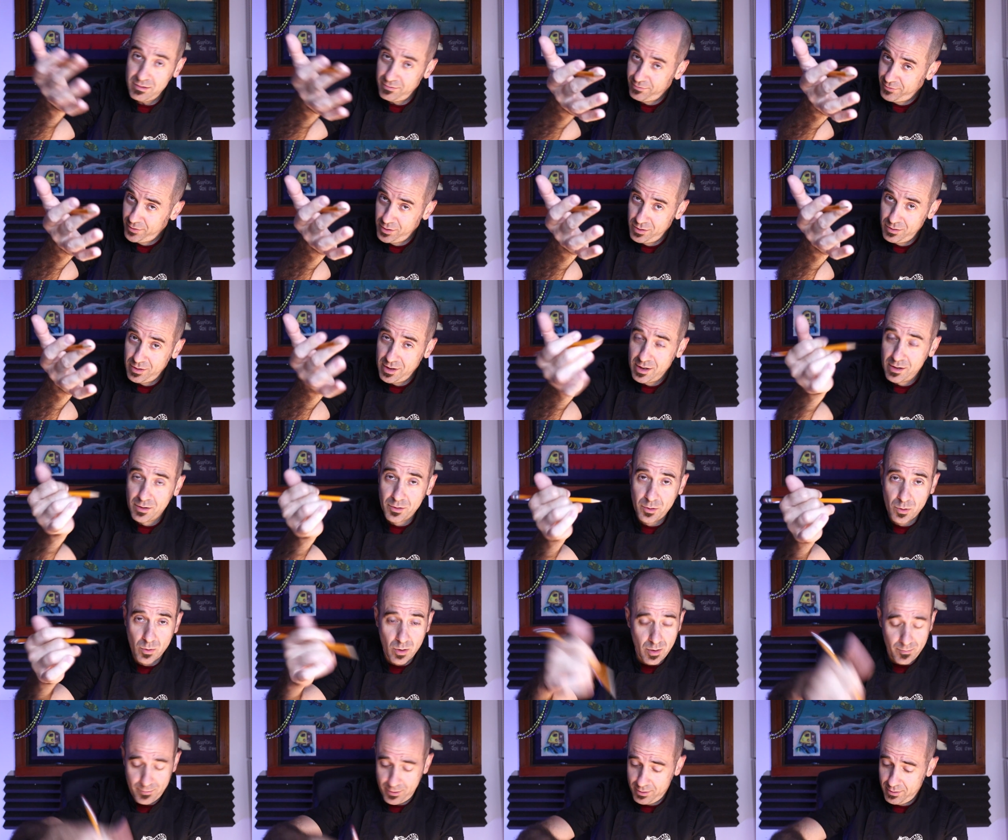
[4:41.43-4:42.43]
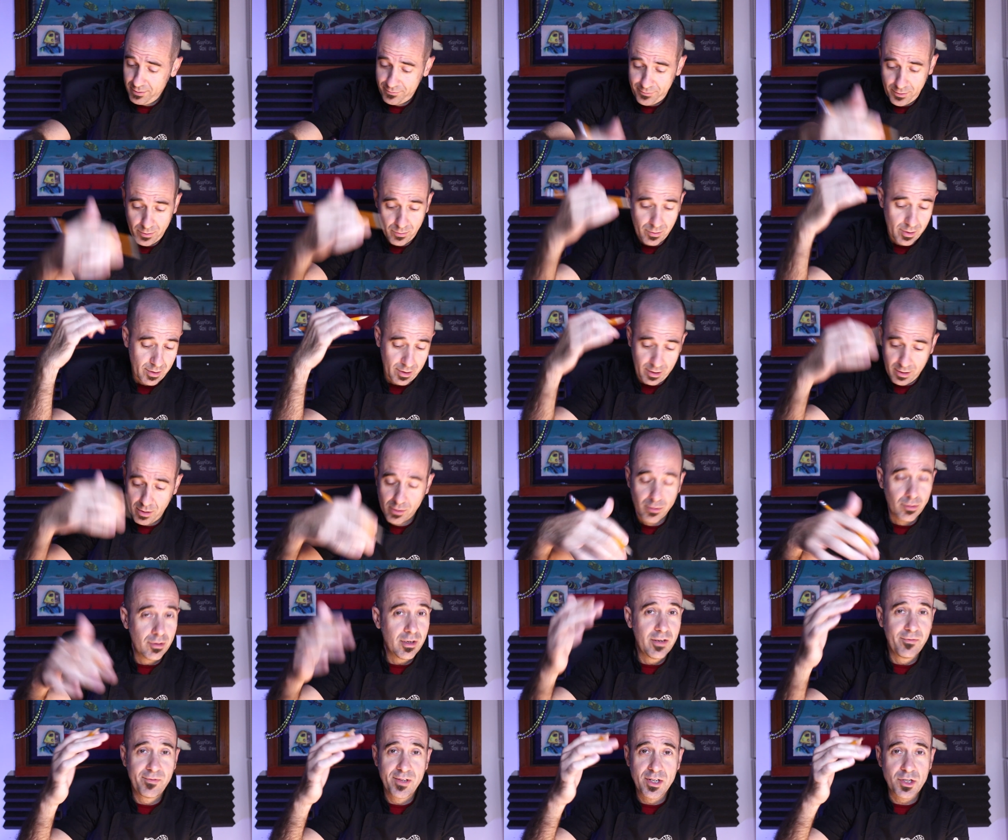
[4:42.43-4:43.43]
If you need a normal, if you want to go
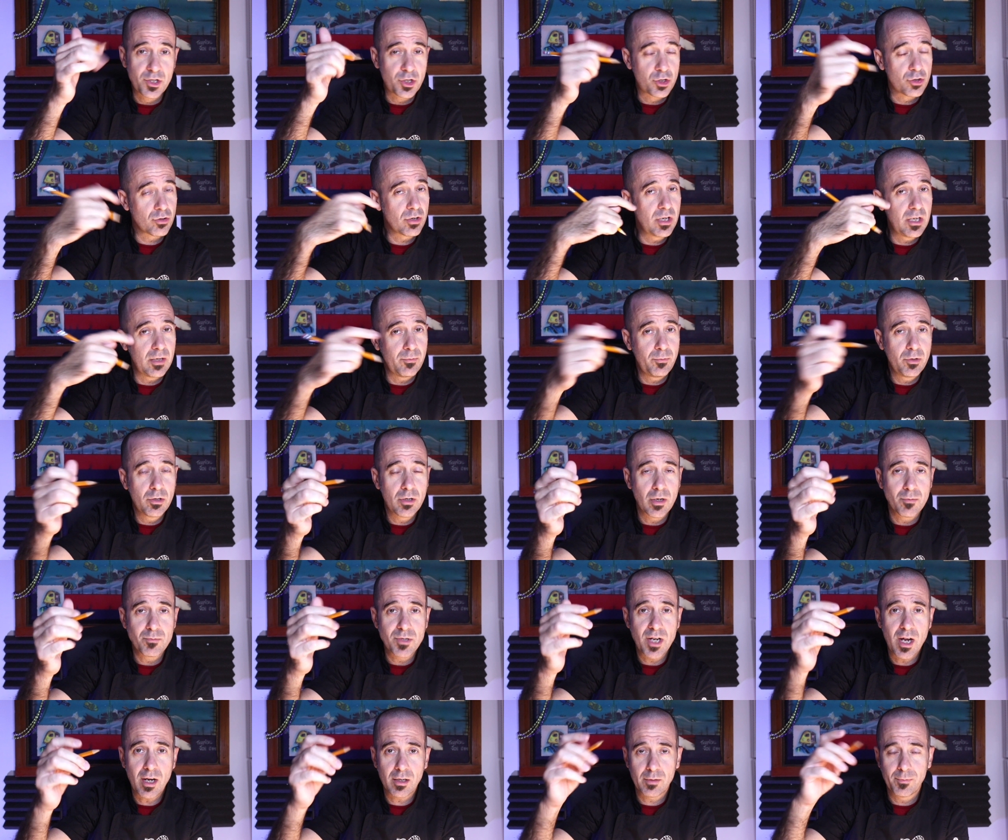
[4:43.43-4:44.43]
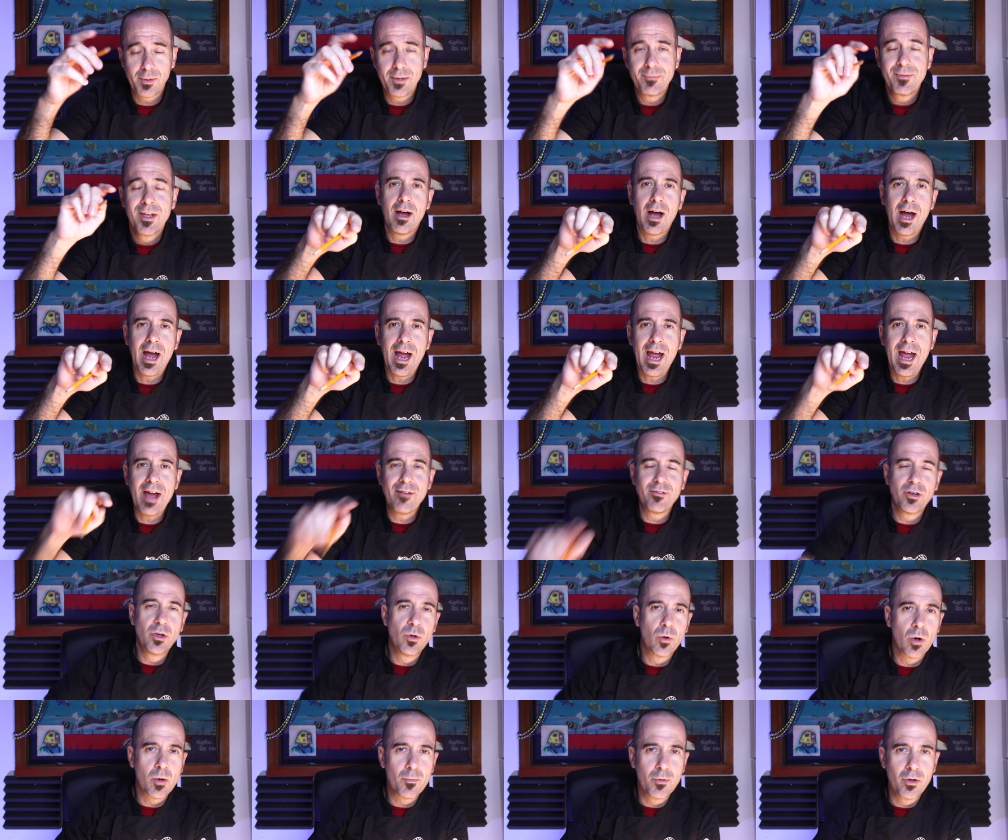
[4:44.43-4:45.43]
live this dream, you come talk to me. I have a
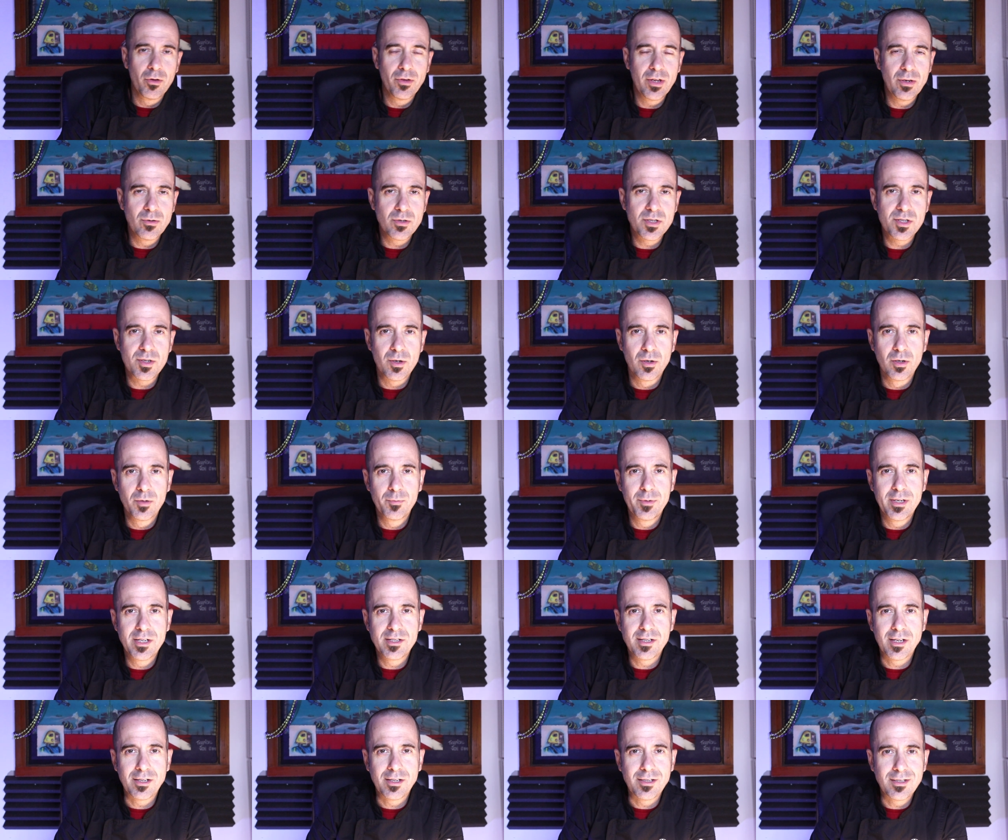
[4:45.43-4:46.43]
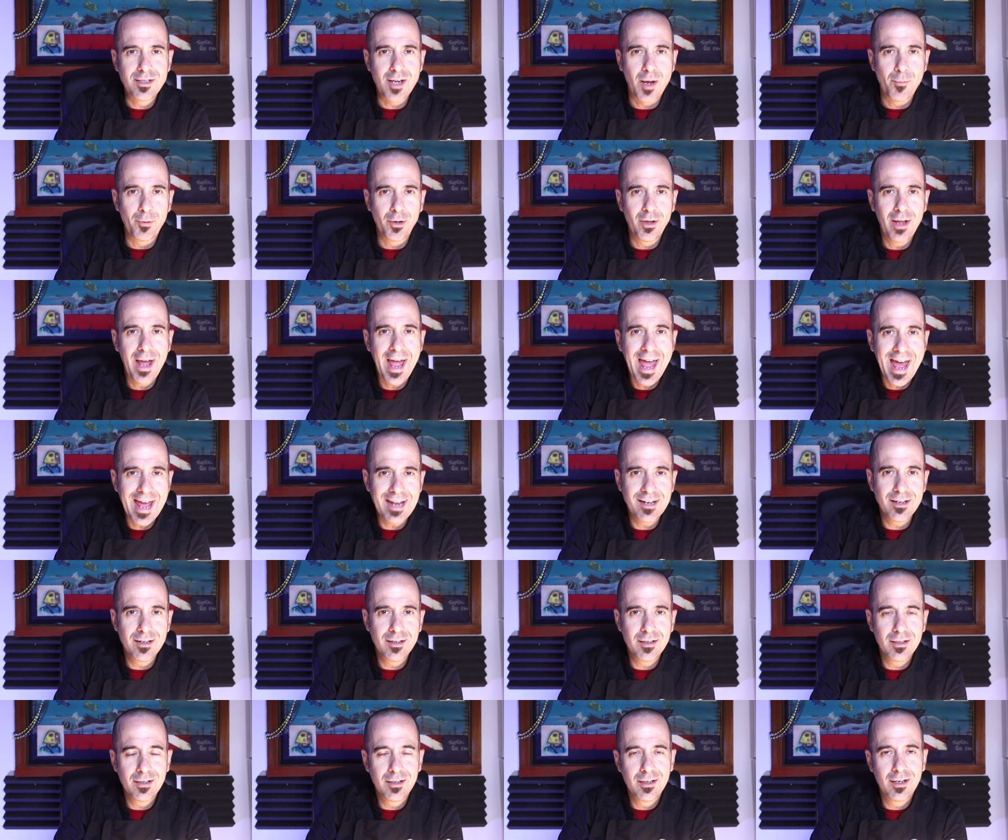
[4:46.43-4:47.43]
normal that was sold to me as a double het
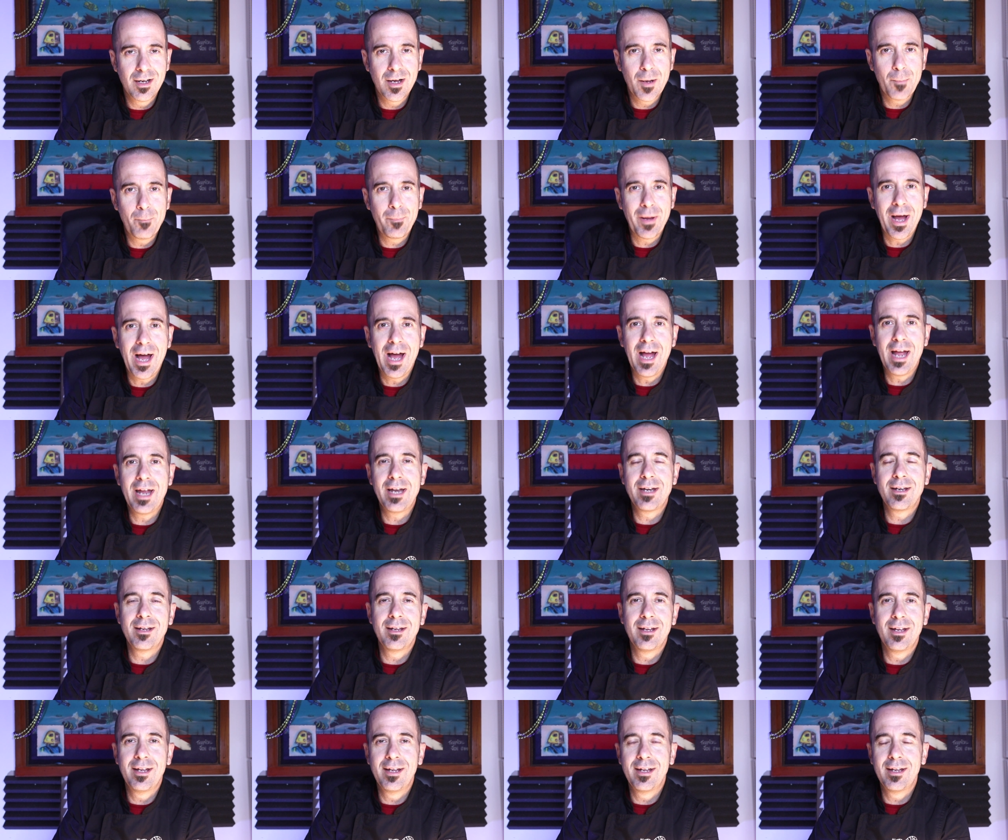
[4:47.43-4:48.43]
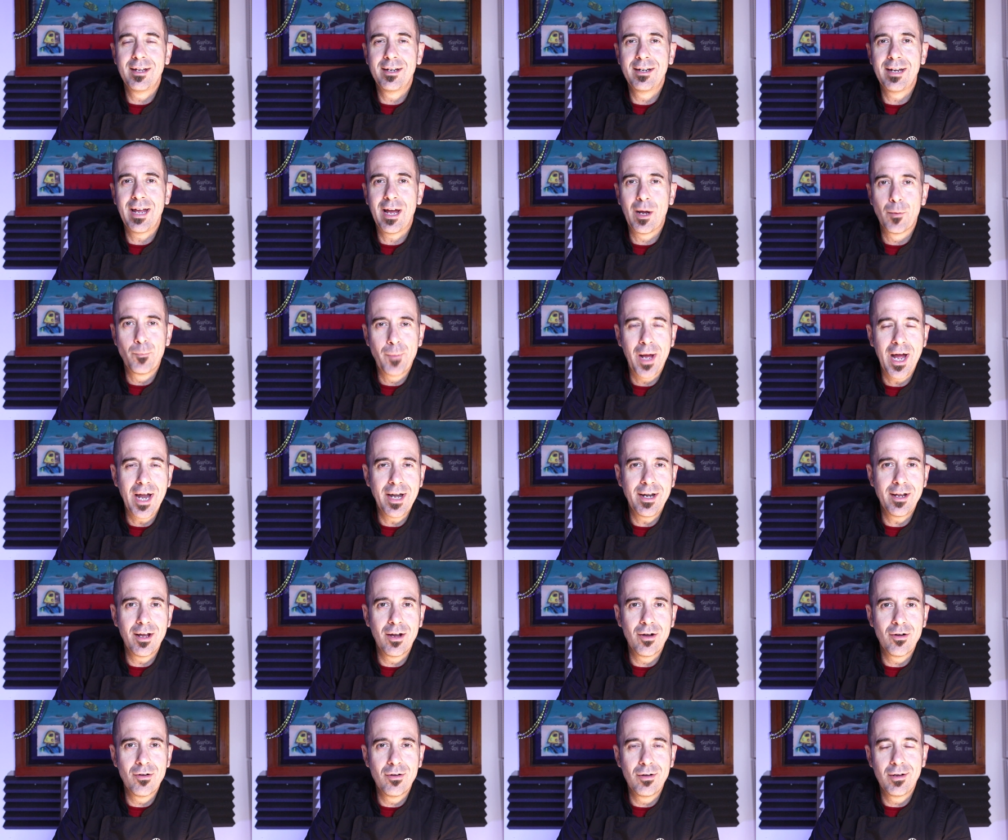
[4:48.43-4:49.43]
uh, pied and
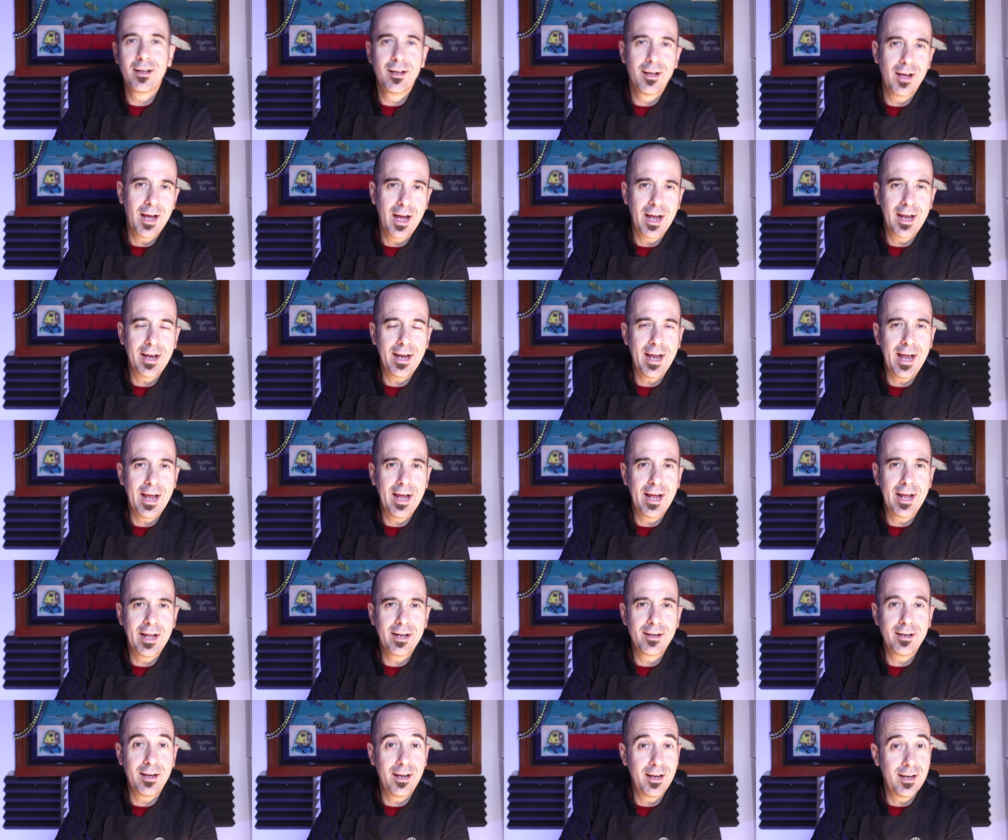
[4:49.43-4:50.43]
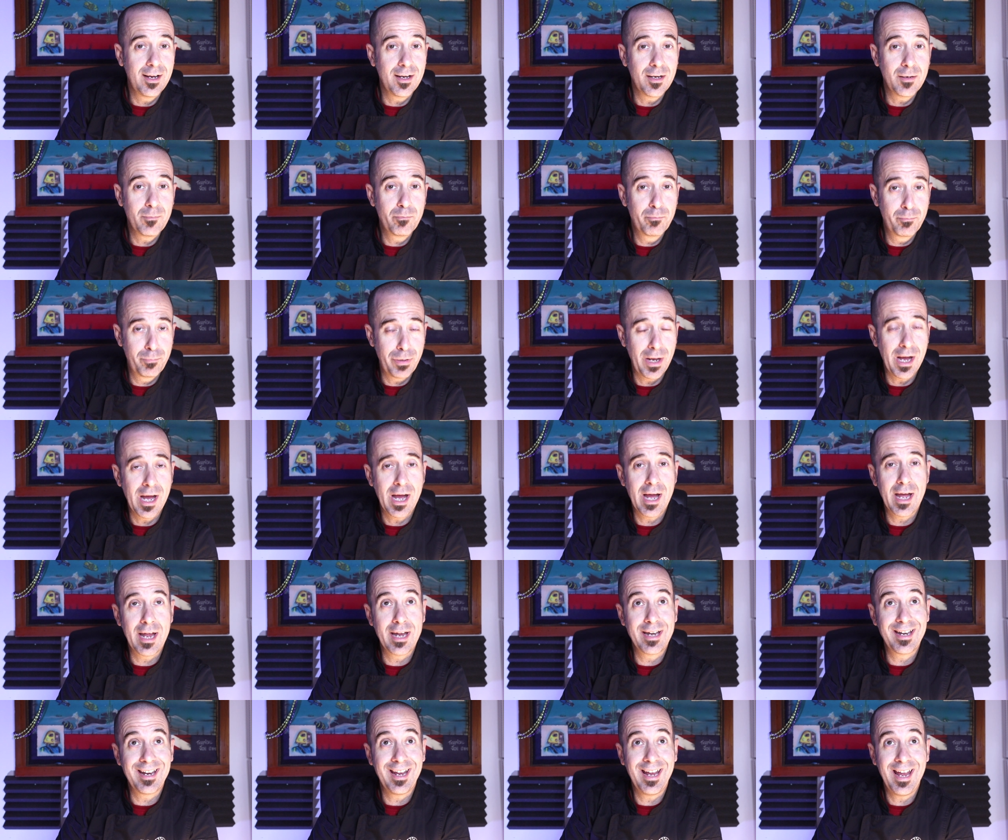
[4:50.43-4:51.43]
albino. I had a
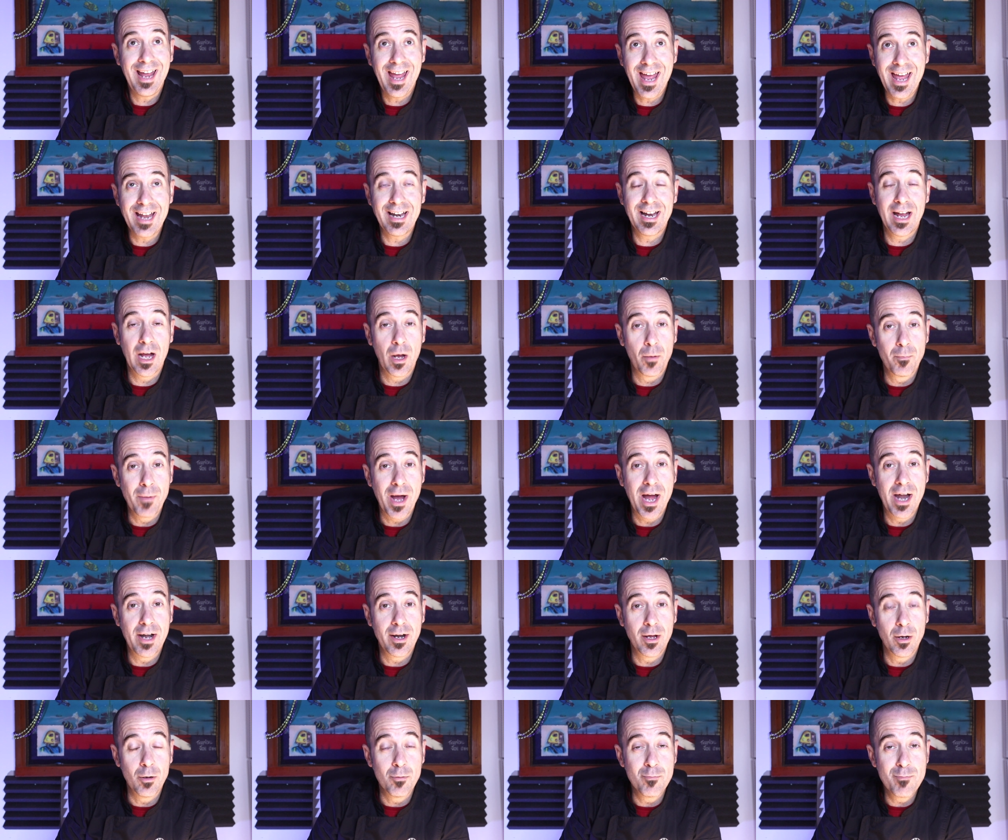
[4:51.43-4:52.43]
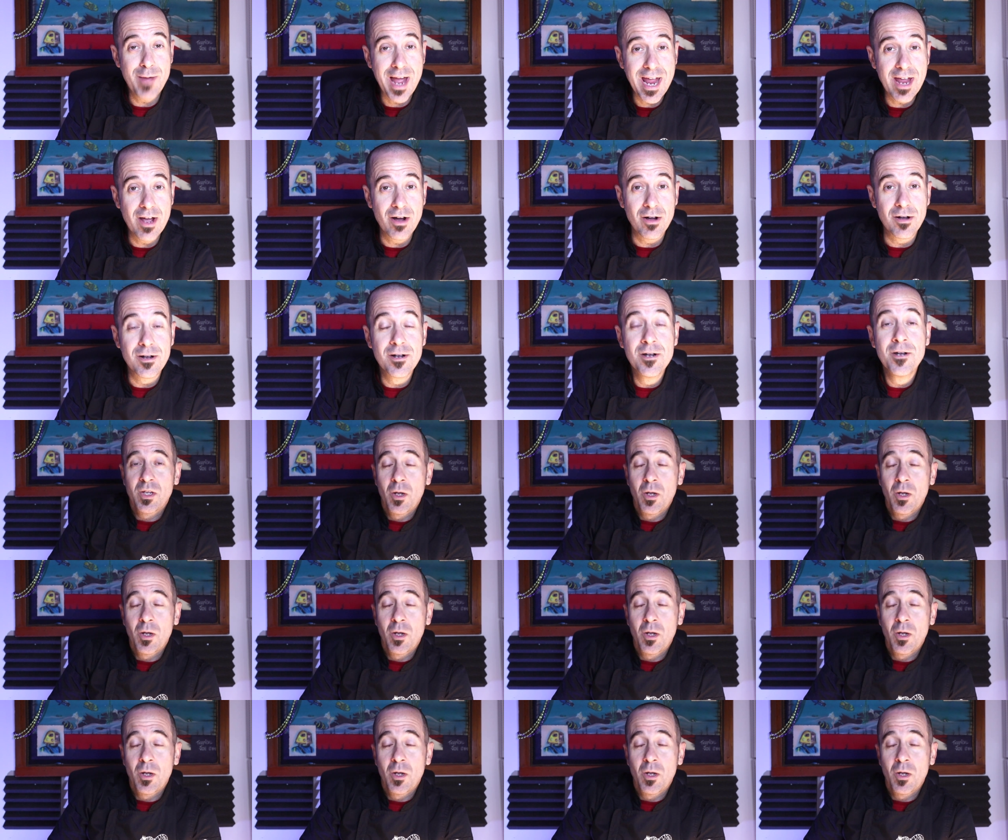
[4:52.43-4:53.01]
pied het albino male.